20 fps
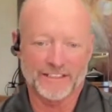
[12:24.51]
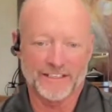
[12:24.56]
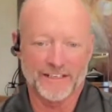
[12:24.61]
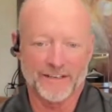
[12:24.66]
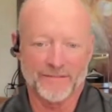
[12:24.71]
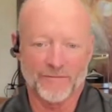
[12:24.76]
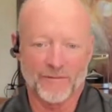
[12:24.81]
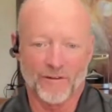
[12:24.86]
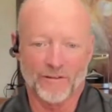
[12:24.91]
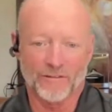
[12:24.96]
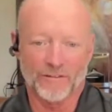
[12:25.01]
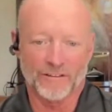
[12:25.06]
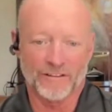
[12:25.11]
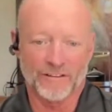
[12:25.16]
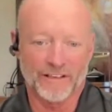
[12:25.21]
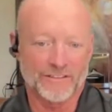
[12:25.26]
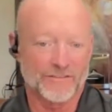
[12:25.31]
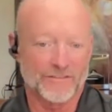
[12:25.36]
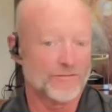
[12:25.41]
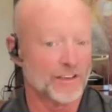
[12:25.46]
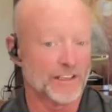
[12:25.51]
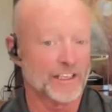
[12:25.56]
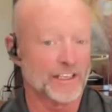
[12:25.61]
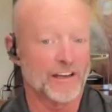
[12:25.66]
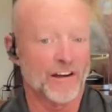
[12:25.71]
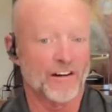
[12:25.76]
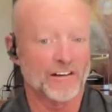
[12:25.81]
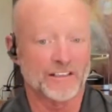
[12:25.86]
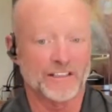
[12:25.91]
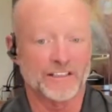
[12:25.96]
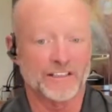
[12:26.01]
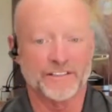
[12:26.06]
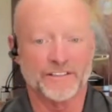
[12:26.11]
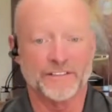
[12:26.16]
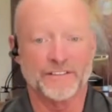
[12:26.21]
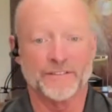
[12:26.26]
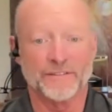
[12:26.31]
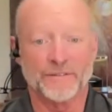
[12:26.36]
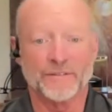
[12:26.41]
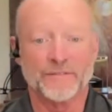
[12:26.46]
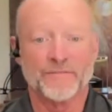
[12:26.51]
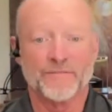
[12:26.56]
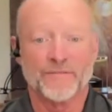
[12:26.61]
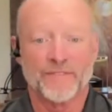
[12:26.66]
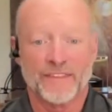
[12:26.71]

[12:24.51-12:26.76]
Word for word: steamroller. It's really hard to do.